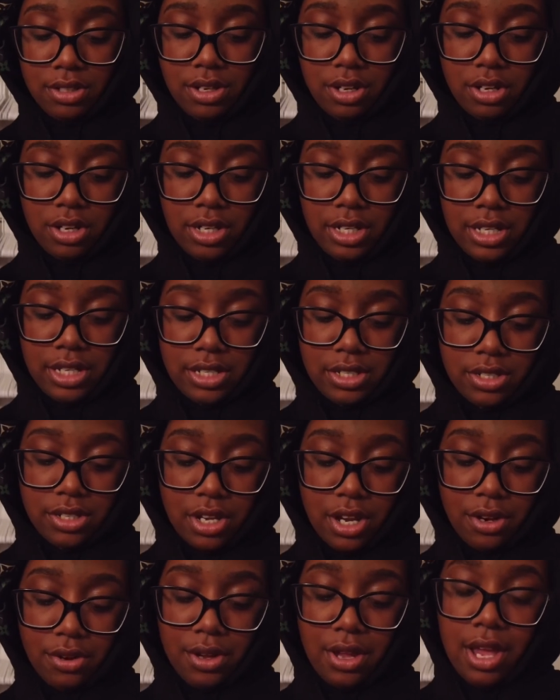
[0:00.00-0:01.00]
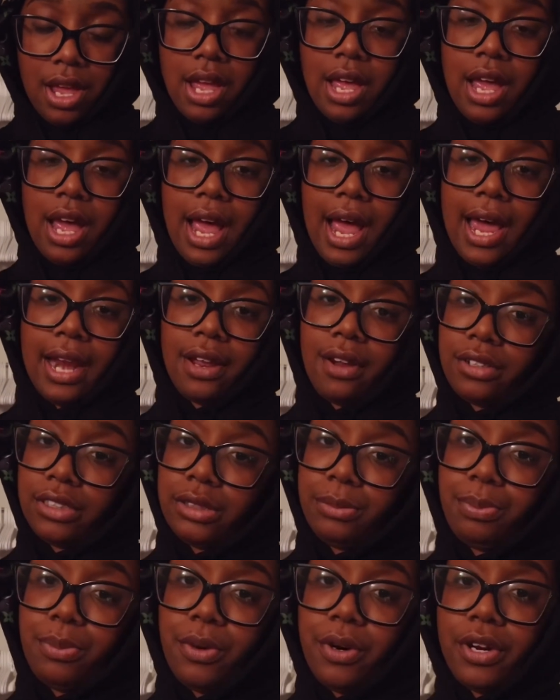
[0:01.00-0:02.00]
hoodies. So, I had to go
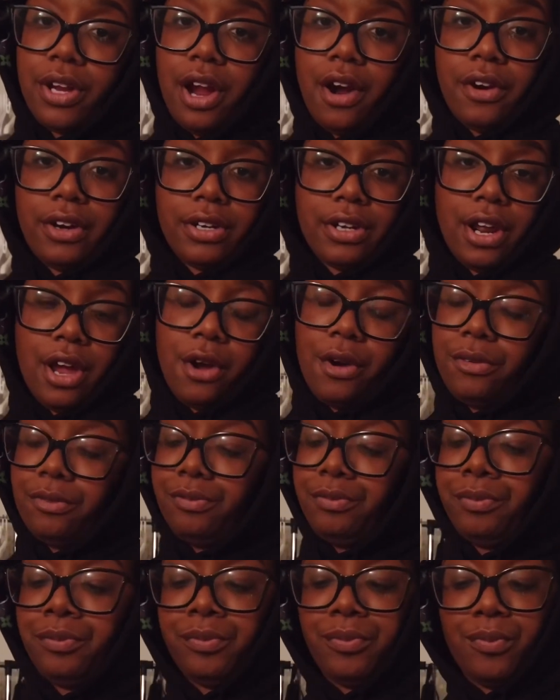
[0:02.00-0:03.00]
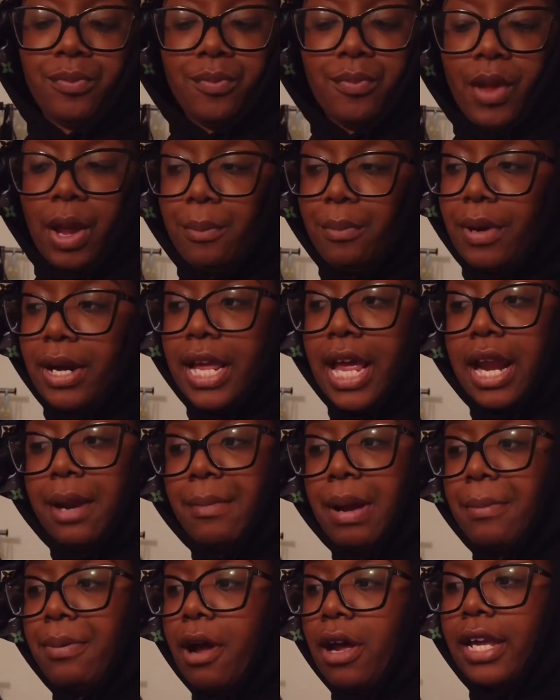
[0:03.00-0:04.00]
support. You already know. Money out of
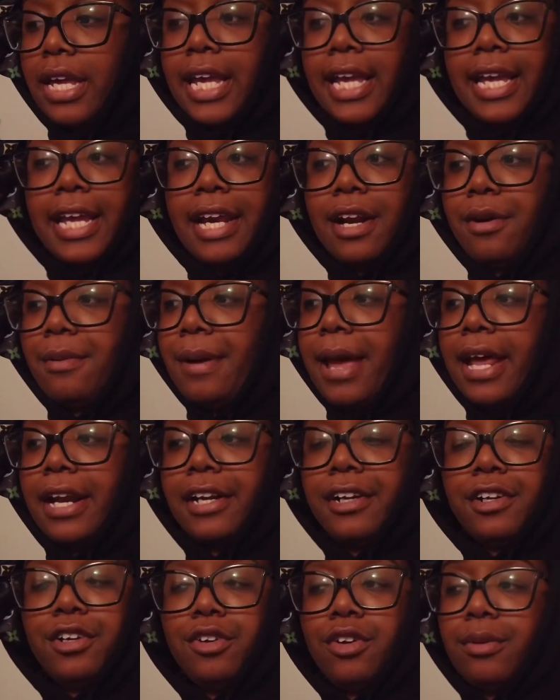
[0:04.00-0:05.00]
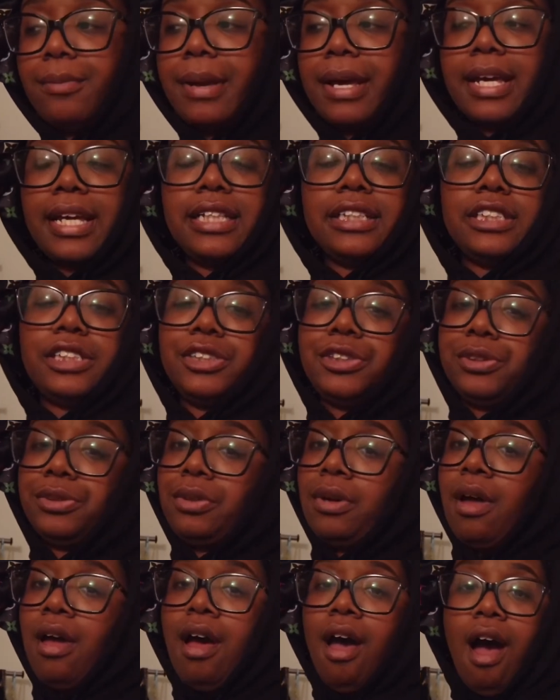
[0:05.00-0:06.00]
my pocket. It don't matter. Going back
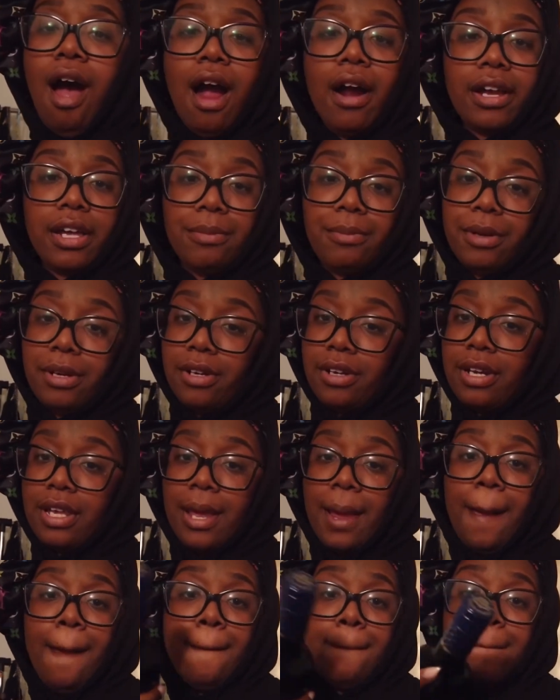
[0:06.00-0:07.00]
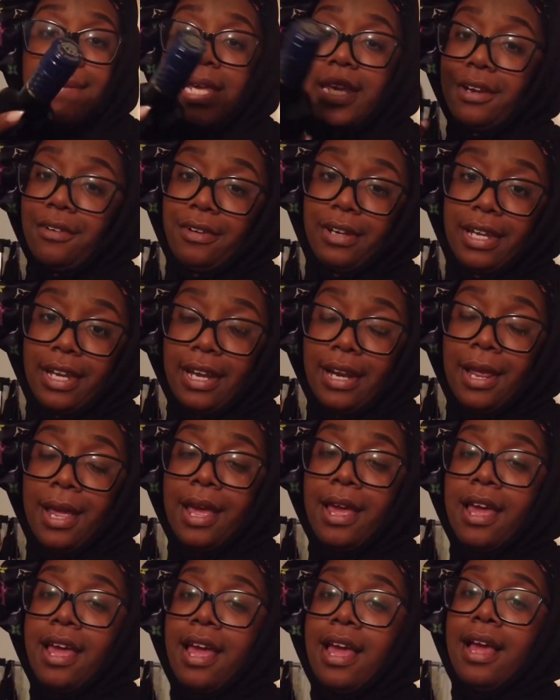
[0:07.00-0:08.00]
into our community. Period.
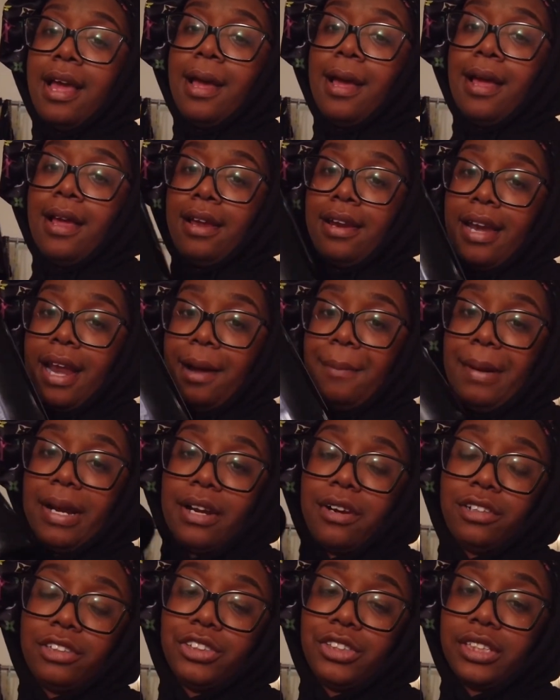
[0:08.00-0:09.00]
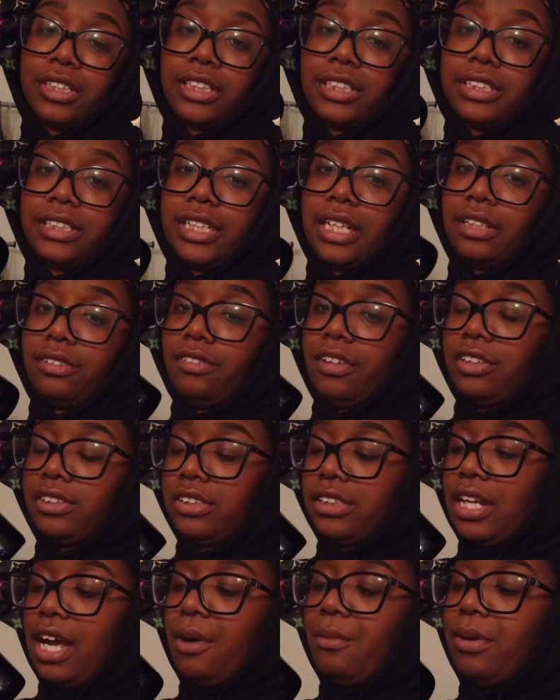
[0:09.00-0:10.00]
Now I'm about to go drink the Stella
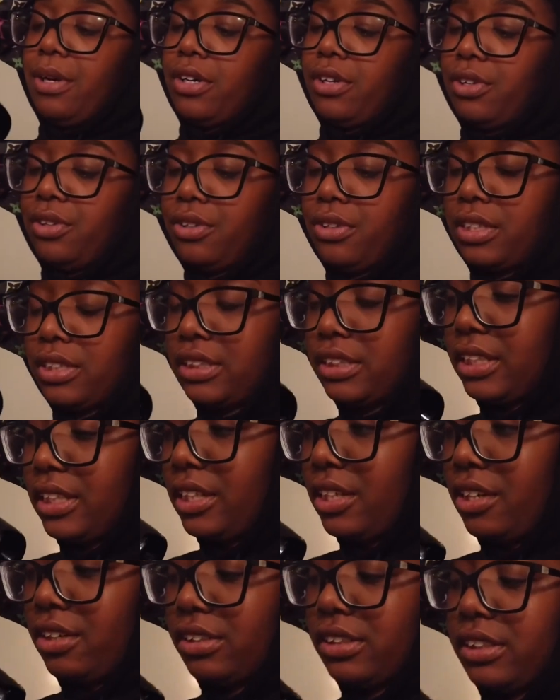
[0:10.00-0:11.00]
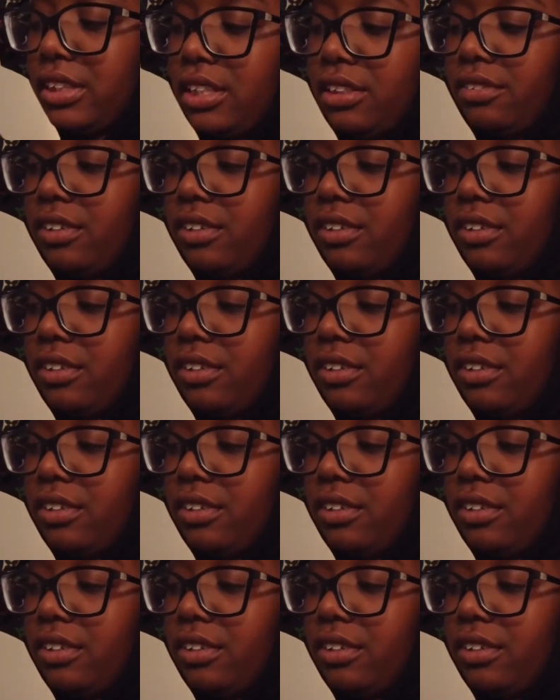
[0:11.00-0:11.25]
Rosa. I wonder who the C E O of Stella